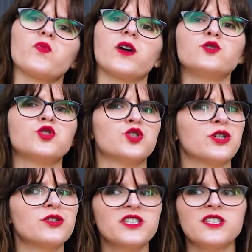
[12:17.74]
It's
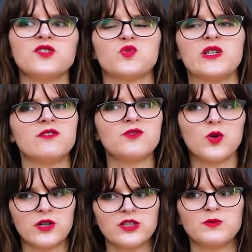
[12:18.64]
sugary and sweet, of
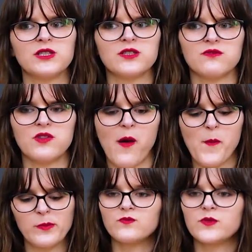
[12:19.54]
course, because of
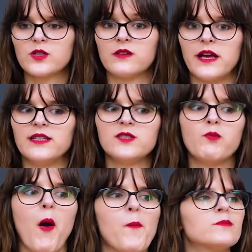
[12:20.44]
the glaze,
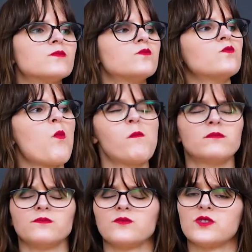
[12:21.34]
but
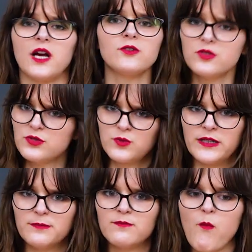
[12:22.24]
it's not too
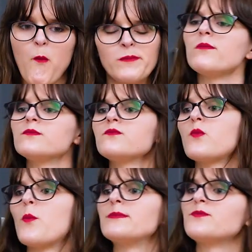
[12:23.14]
sweet.
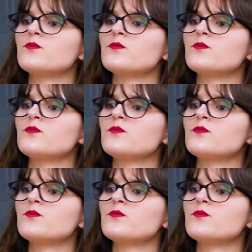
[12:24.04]
Okay,